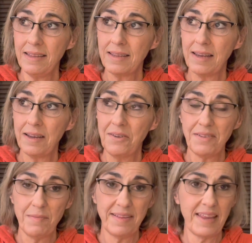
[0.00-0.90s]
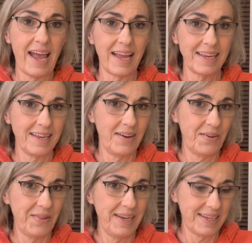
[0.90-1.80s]
cut her some slack, you know,
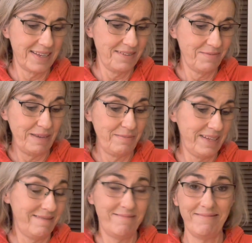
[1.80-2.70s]
like maybe